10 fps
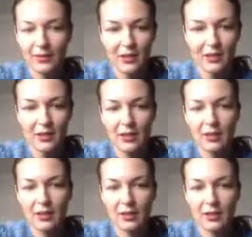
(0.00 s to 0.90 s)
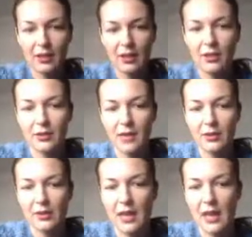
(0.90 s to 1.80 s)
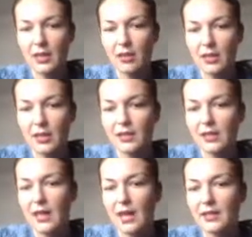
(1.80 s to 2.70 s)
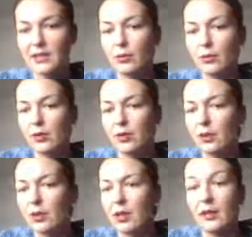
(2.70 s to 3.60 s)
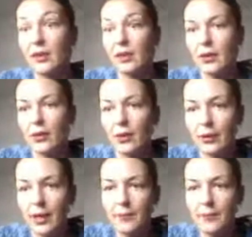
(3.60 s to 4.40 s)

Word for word: and click on this unlock instant access to click view, okay?